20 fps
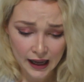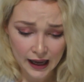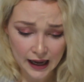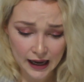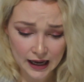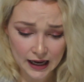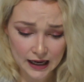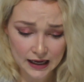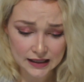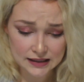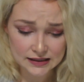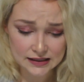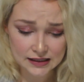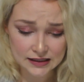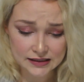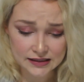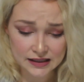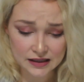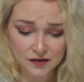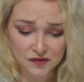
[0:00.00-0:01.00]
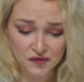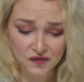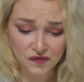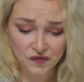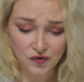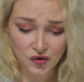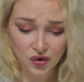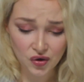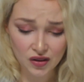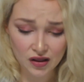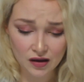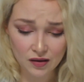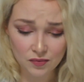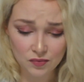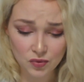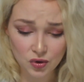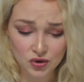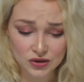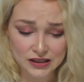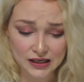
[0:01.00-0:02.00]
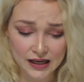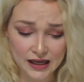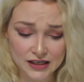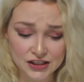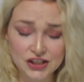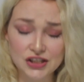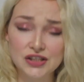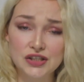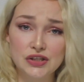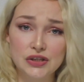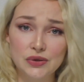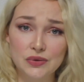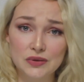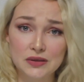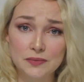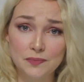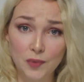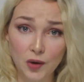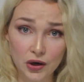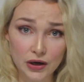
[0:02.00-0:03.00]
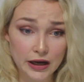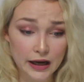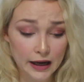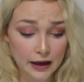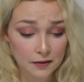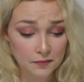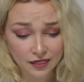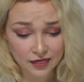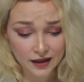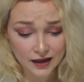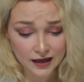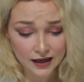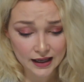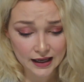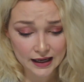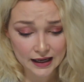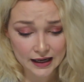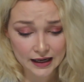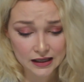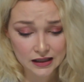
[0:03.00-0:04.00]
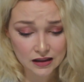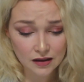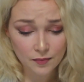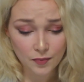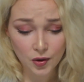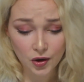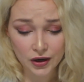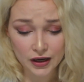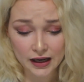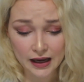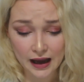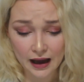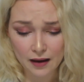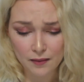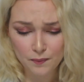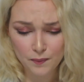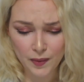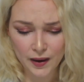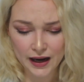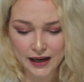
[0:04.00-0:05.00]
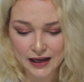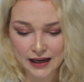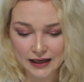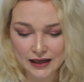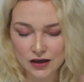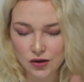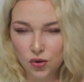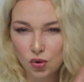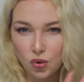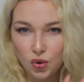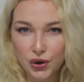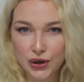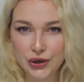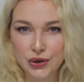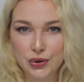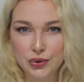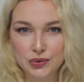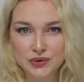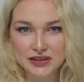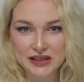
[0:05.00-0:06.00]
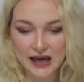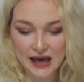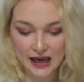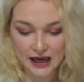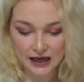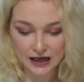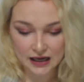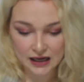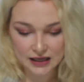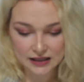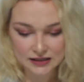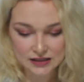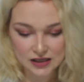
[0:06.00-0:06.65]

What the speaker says: and did further mutilations to his body. Then he hid the body up by like an oil tanker